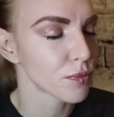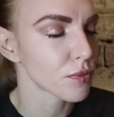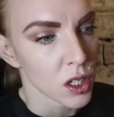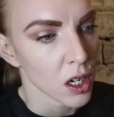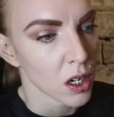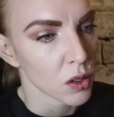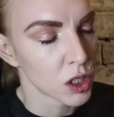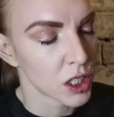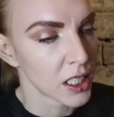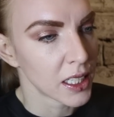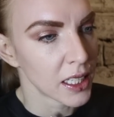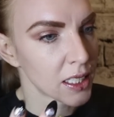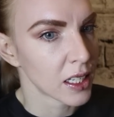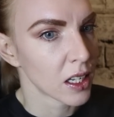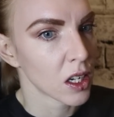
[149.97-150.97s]
So she
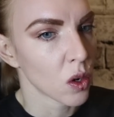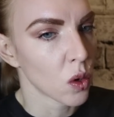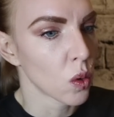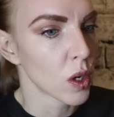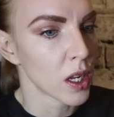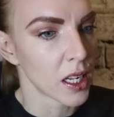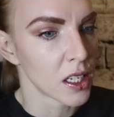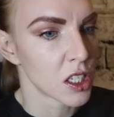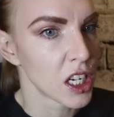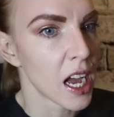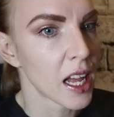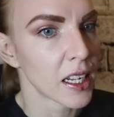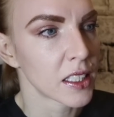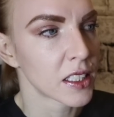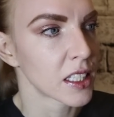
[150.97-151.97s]
did the all-in
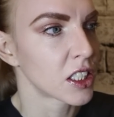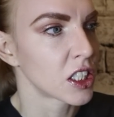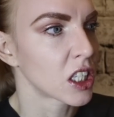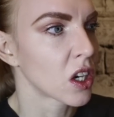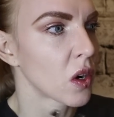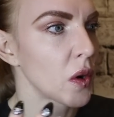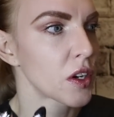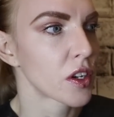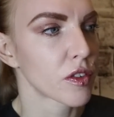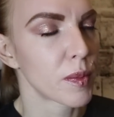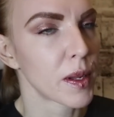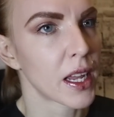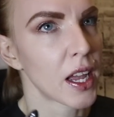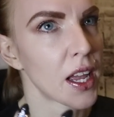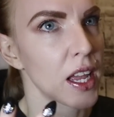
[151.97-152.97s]
challenge and she kind of
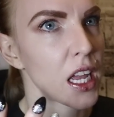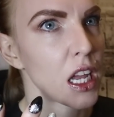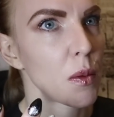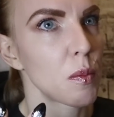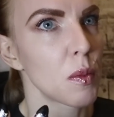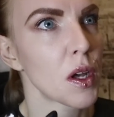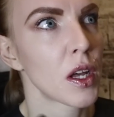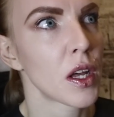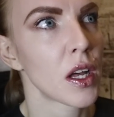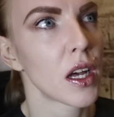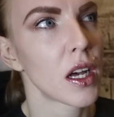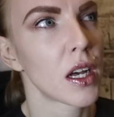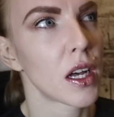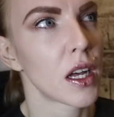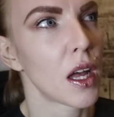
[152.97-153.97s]
became
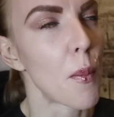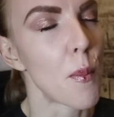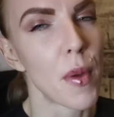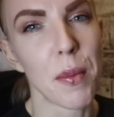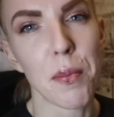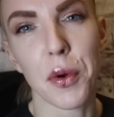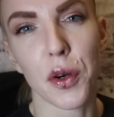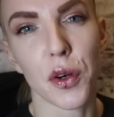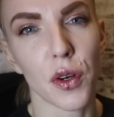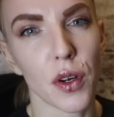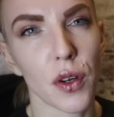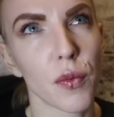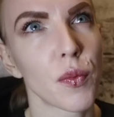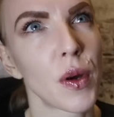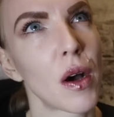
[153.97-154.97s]
uh, a member,
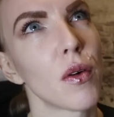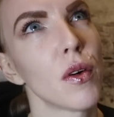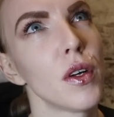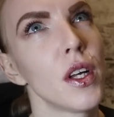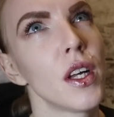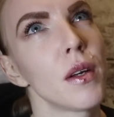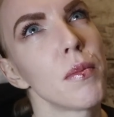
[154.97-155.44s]
well,